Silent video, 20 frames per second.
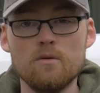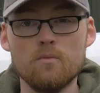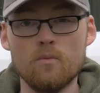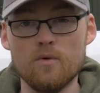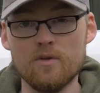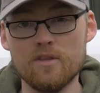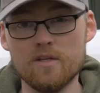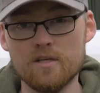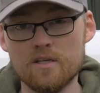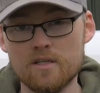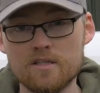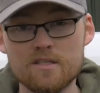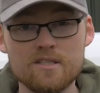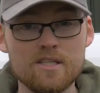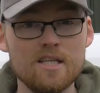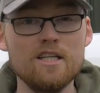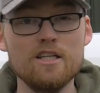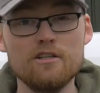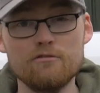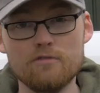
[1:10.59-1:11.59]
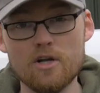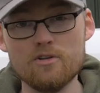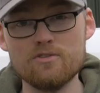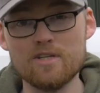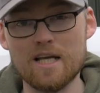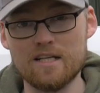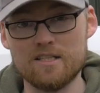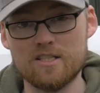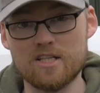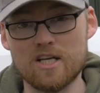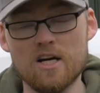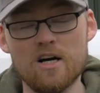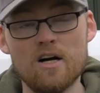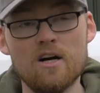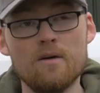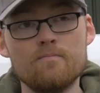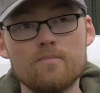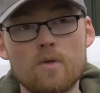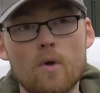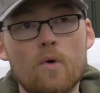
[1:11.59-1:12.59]
with a senior Rotax
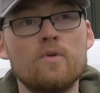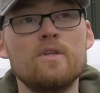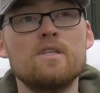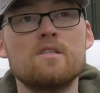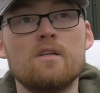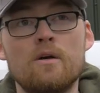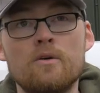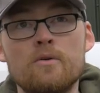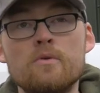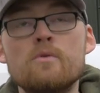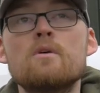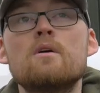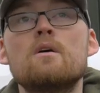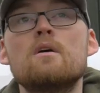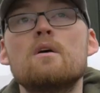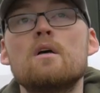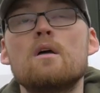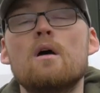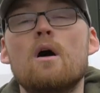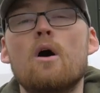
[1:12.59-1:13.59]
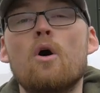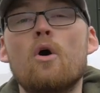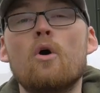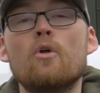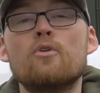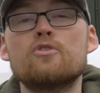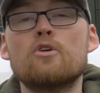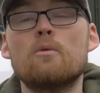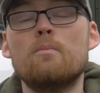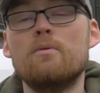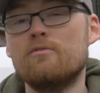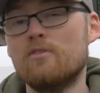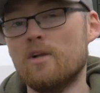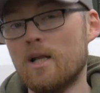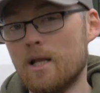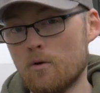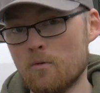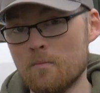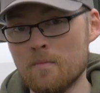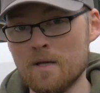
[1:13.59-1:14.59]
car on his own on top of a
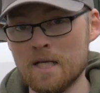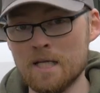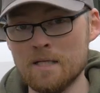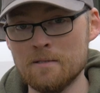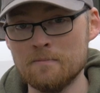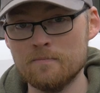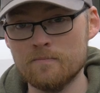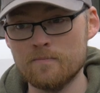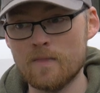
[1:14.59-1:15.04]
little Mini.